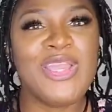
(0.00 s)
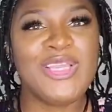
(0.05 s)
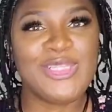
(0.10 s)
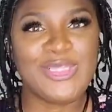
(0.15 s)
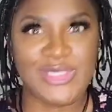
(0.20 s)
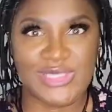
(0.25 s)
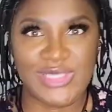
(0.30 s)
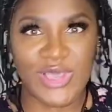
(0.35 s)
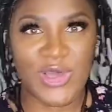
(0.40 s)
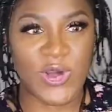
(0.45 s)

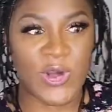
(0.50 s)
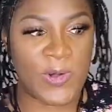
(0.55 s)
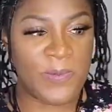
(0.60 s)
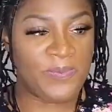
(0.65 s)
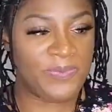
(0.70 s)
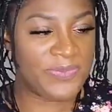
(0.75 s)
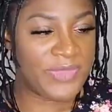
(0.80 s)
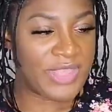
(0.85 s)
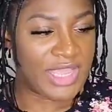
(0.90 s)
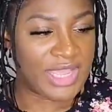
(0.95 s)
So
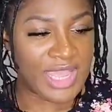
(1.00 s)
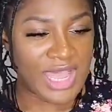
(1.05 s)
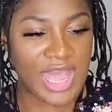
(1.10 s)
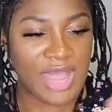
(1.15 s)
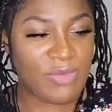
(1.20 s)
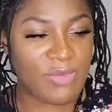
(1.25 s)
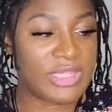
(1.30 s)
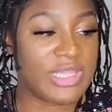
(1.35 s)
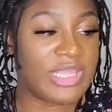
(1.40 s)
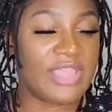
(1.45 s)

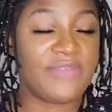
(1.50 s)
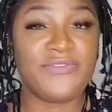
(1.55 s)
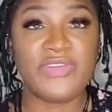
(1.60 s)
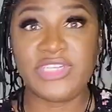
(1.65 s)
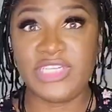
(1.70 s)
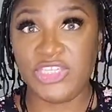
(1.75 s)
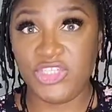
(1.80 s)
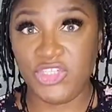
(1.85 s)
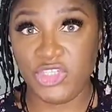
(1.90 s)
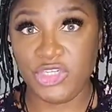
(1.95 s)
um, we're looking
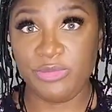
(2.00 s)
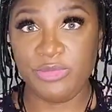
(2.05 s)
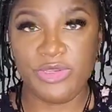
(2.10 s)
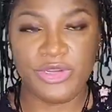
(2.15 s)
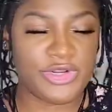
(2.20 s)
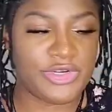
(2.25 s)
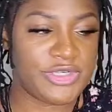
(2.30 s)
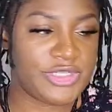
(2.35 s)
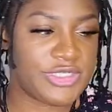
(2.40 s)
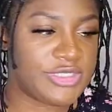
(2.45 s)
for
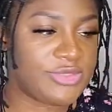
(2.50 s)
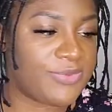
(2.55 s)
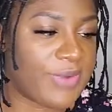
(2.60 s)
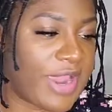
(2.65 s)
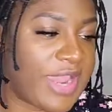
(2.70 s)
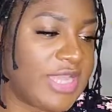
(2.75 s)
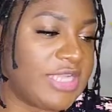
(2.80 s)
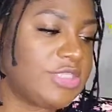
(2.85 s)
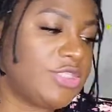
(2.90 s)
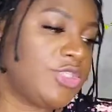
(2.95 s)
distributors,
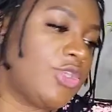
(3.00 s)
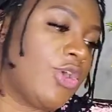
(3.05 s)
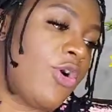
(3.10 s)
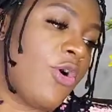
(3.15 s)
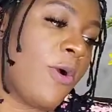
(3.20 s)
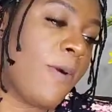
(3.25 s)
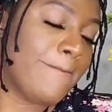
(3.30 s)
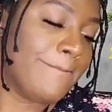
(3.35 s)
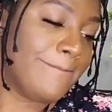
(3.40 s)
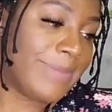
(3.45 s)
right?
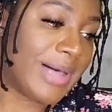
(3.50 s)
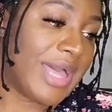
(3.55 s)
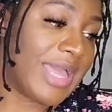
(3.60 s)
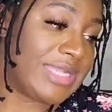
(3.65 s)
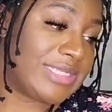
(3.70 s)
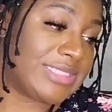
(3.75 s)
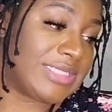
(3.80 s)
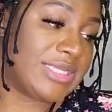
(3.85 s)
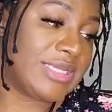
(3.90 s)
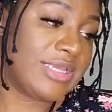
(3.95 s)
So,
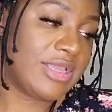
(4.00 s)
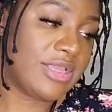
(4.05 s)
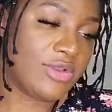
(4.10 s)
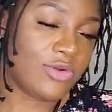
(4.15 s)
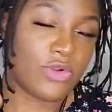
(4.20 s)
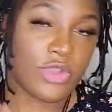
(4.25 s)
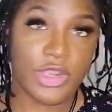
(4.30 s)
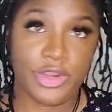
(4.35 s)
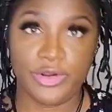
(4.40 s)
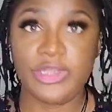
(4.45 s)
but
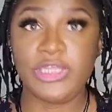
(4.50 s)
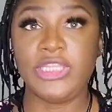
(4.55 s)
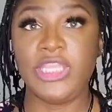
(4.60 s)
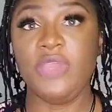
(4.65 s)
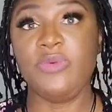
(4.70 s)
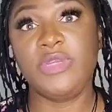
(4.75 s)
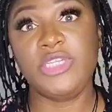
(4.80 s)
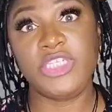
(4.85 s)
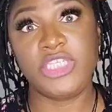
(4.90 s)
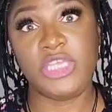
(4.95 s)

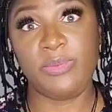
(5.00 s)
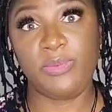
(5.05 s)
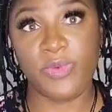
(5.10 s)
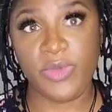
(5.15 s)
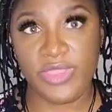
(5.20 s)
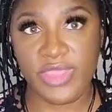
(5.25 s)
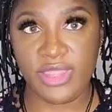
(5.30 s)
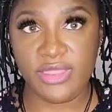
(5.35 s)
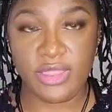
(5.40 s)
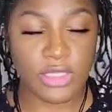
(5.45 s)
Currently, we ship
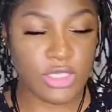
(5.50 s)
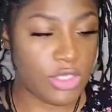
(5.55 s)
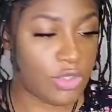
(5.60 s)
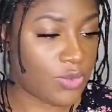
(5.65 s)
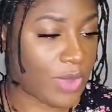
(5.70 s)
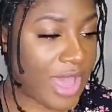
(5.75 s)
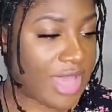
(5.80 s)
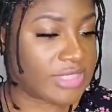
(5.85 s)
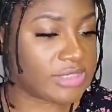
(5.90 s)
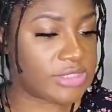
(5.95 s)
within the
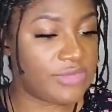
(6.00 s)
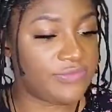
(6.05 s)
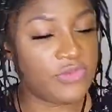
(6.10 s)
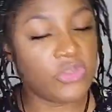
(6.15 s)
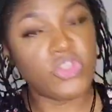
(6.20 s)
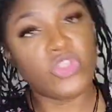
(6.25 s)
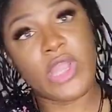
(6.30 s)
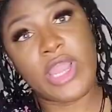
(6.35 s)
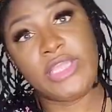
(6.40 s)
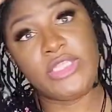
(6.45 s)
US. If
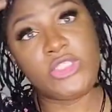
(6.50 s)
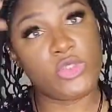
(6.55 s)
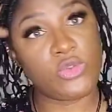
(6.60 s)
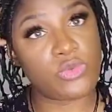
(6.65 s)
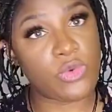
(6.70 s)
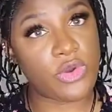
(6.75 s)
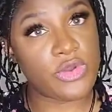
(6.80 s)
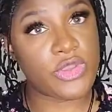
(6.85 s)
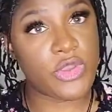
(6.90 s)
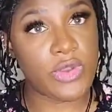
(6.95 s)
you're trying to
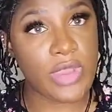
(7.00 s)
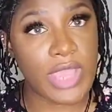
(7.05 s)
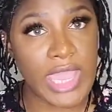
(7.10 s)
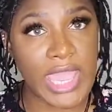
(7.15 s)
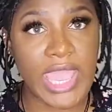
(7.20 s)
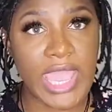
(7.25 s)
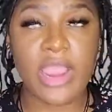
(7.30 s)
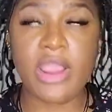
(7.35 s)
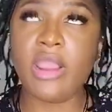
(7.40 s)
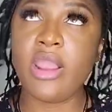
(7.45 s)
grow your
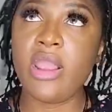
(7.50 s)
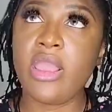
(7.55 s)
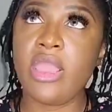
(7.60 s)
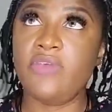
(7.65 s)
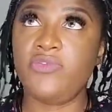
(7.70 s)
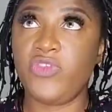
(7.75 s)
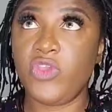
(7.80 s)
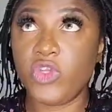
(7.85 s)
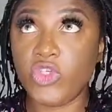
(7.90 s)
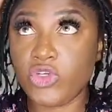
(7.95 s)
hair,
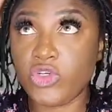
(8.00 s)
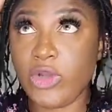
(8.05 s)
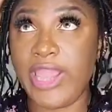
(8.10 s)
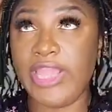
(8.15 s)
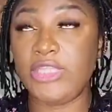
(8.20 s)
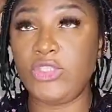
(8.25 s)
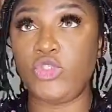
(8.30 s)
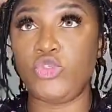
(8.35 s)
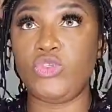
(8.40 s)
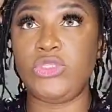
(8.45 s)
if you're
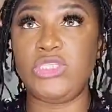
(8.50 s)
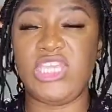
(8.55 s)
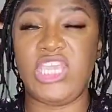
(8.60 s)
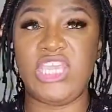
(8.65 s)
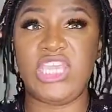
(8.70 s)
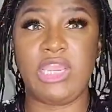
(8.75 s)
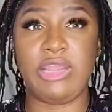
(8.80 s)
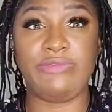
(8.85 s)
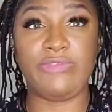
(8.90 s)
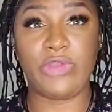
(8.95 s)
trying to
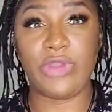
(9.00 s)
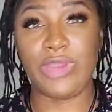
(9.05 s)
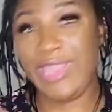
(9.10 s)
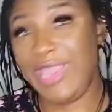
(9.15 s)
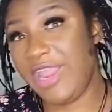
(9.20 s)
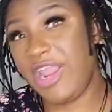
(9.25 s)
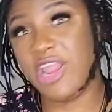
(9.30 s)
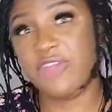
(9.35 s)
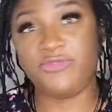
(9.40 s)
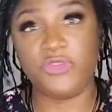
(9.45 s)
take care of your
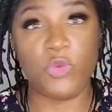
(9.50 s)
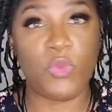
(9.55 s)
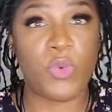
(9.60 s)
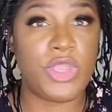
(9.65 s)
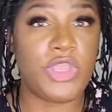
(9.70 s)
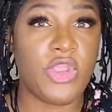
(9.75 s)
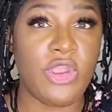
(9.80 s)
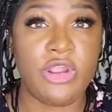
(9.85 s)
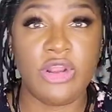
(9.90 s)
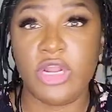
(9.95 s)
hair, if you
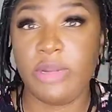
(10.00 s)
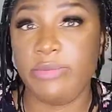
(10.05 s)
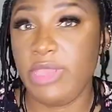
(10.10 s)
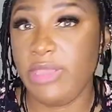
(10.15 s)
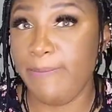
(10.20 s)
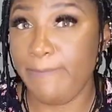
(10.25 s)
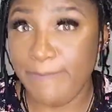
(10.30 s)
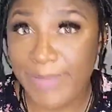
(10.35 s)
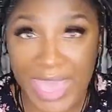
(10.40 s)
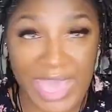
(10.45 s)
want your hair to
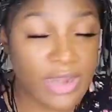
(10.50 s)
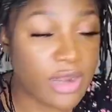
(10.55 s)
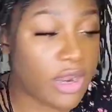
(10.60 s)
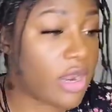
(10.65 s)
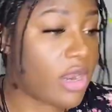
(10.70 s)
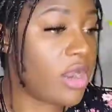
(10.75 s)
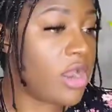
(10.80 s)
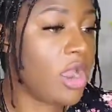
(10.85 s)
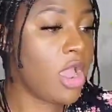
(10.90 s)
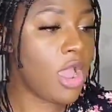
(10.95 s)
be
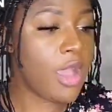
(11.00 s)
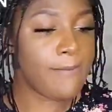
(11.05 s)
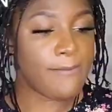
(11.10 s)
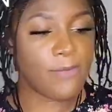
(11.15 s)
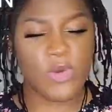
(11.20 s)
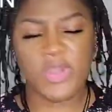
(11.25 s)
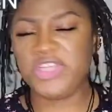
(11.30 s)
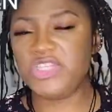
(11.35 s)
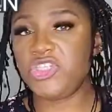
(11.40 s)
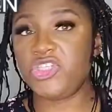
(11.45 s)
better,
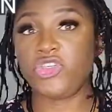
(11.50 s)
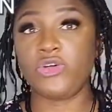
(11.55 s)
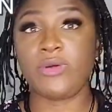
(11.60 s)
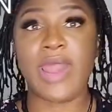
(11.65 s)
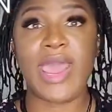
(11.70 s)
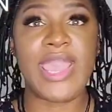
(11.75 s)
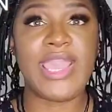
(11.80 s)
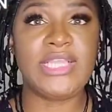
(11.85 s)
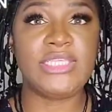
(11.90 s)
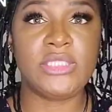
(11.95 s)

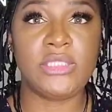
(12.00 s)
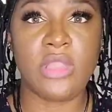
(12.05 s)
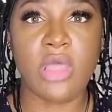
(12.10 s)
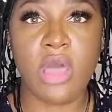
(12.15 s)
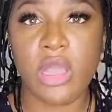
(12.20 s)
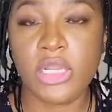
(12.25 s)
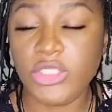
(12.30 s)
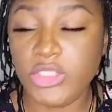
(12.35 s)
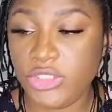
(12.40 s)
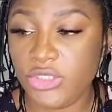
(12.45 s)
moisturize
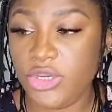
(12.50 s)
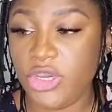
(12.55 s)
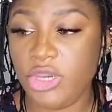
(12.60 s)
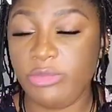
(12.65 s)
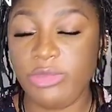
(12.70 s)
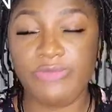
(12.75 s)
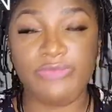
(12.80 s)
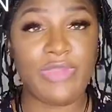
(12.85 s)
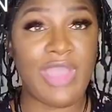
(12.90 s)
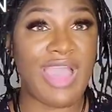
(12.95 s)
long
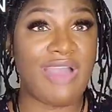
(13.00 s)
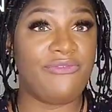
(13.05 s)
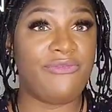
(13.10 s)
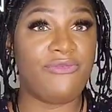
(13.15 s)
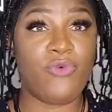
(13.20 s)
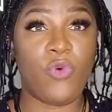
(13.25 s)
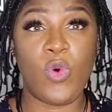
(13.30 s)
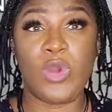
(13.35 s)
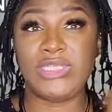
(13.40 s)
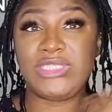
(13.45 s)
term. If you have
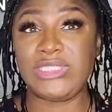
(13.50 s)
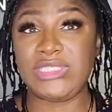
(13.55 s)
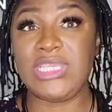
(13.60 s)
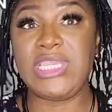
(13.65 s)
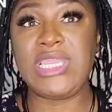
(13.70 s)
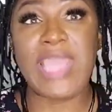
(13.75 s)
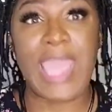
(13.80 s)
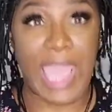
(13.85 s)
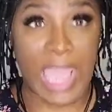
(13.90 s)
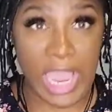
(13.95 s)

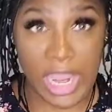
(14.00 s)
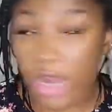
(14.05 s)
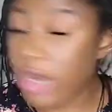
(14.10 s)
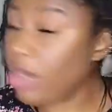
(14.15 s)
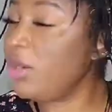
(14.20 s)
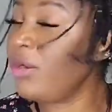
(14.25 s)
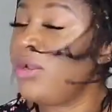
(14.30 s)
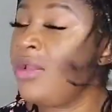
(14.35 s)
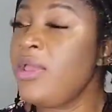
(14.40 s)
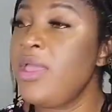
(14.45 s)
4C
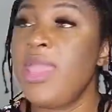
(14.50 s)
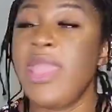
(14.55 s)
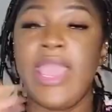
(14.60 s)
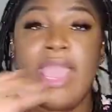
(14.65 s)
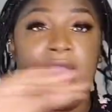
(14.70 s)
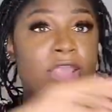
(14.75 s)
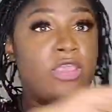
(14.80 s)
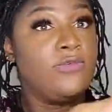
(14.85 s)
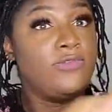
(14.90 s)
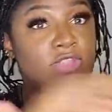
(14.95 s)
hair
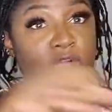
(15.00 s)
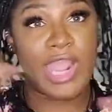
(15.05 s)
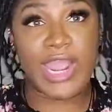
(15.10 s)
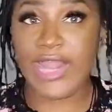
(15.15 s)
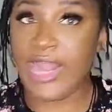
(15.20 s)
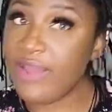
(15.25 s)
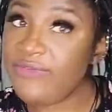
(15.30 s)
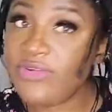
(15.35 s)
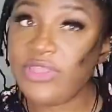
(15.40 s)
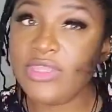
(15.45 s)
and you've
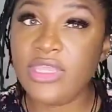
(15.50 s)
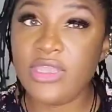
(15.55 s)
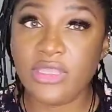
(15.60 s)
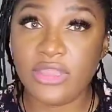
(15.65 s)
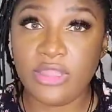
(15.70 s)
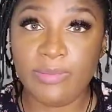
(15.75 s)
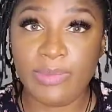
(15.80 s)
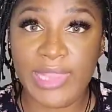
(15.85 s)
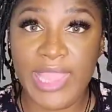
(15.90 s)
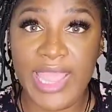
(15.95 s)
tried everything
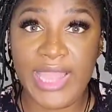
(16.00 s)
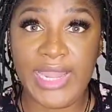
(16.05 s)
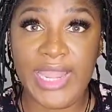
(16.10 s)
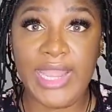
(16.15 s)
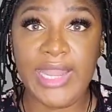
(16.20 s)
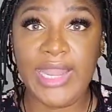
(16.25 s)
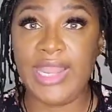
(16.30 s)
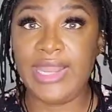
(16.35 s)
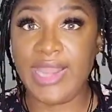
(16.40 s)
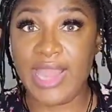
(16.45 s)
on the
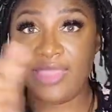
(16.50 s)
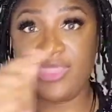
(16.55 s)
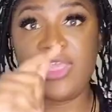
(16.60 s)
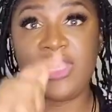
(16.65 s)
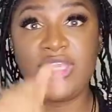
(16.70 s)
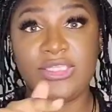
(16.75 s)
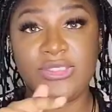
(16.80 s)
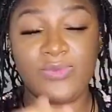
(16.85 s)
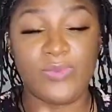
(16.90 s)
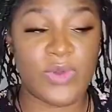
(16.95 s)
planet and
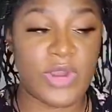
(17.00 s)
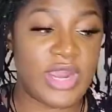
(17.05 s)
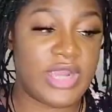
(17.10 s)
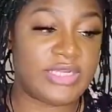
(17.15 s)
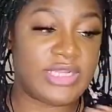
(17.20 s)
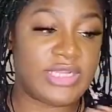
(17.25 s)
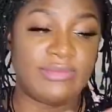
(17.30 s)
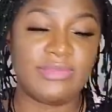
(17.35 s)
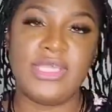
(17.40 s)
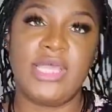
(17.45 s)
nothing's
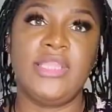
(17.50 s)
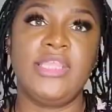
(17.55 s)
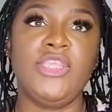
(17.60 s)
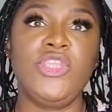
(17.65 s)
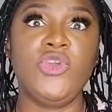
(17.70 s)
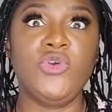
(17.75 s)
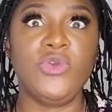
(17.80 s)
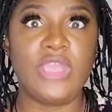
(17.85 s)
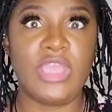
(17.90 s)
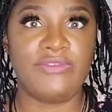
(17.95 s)
worked, I'm
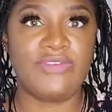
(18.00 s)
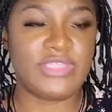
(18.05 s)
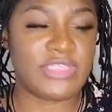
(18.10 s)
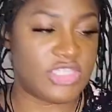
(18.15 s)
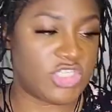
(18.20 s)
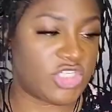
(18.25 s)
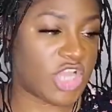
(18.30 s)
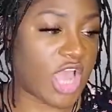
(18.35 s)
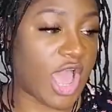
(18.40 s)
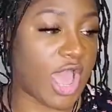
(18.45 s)
telling you, give us
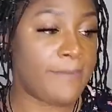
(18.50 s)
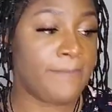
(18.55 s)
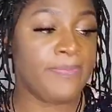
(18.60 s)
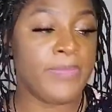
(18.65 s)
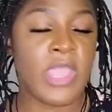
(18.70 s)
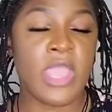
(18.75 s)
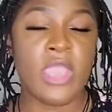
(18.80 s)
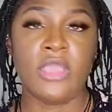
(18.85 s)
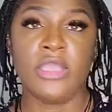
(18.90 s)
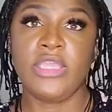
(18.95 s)
a shot.
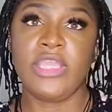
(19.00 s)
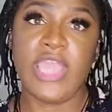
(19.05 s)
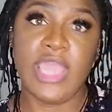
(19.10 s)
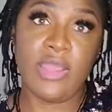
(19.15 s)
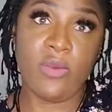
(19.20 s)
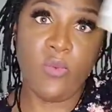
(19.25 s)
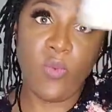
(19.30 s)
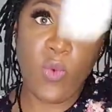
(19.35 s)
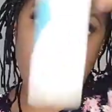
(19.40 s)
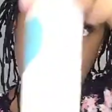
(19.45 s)

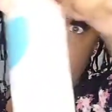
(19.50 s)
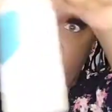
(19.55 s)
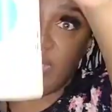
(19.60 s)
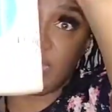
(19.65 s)
Get one of